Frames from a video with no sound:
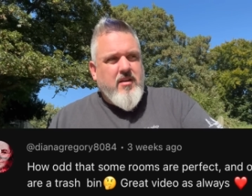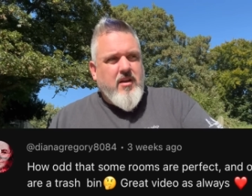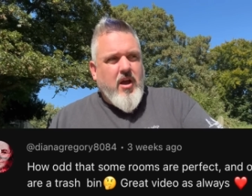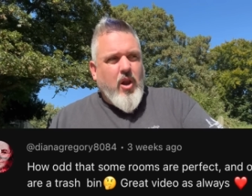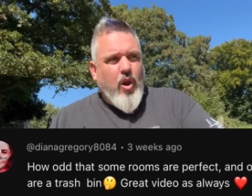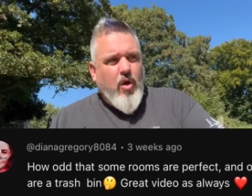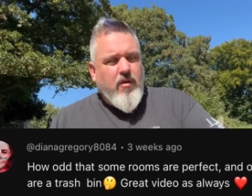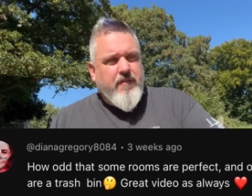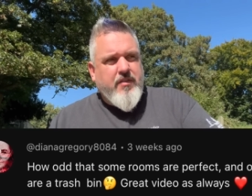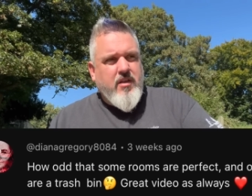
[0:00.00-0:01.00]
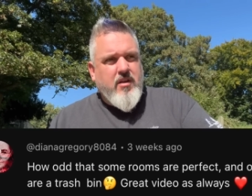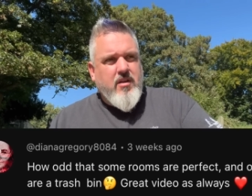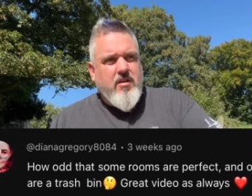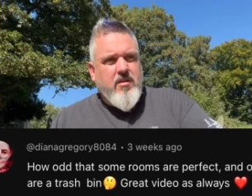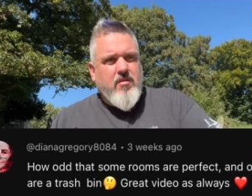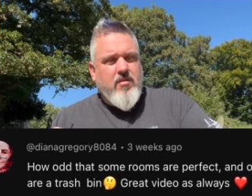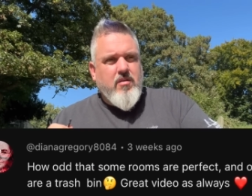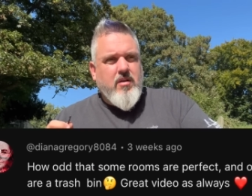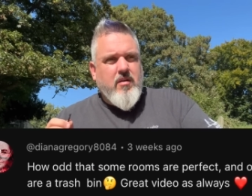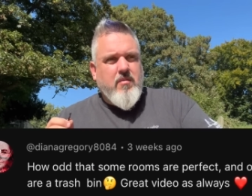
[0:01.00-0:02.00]
a lot of the
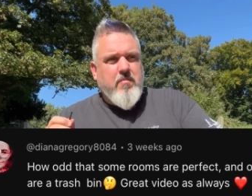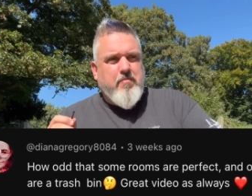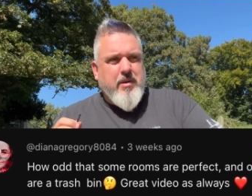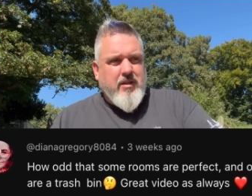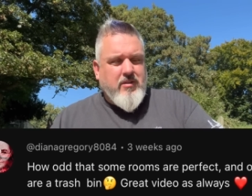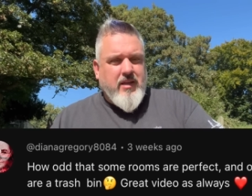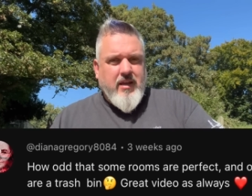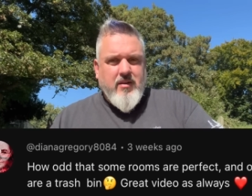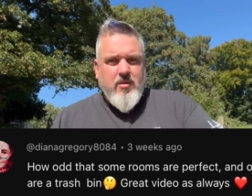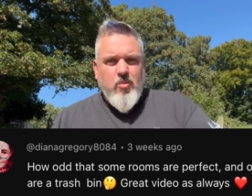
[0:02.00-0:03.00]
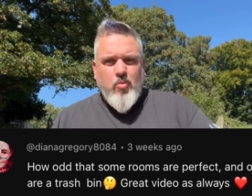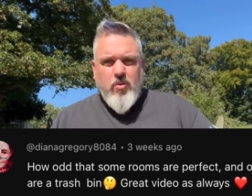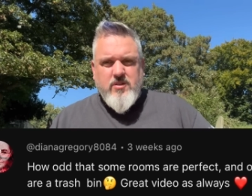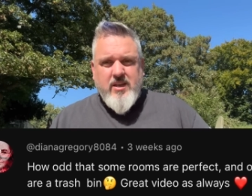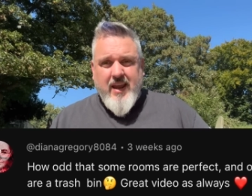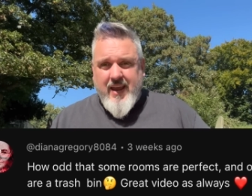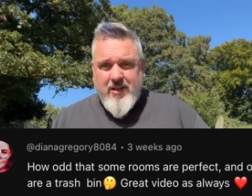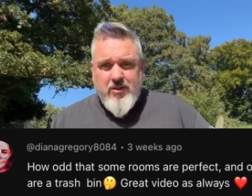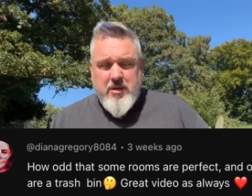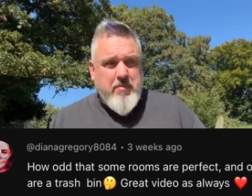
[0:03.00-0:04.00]
building was
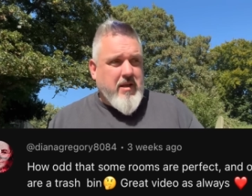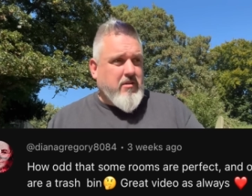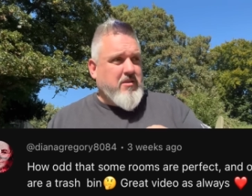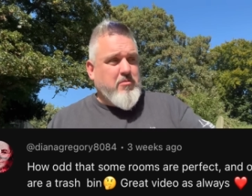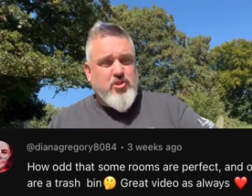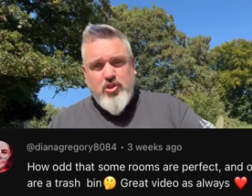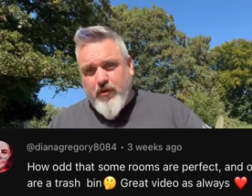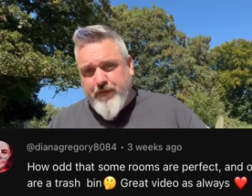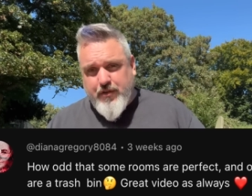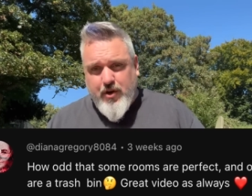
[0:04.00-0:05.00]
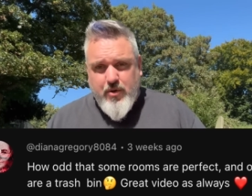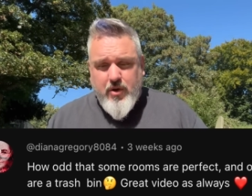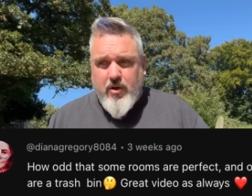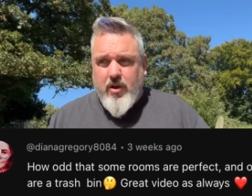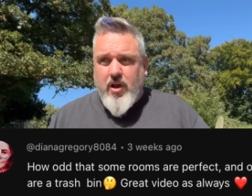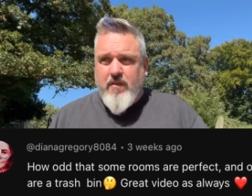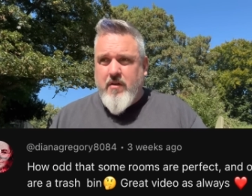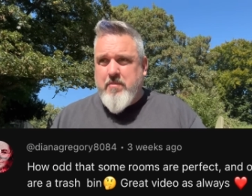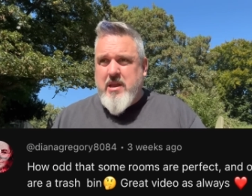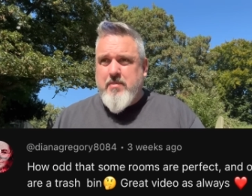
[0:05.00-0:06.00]
higgledy-piggledy. There was stuff thrown all over.
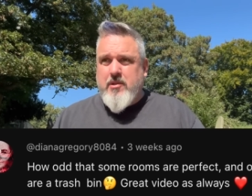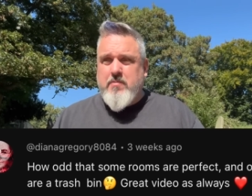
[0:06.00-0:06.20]
People had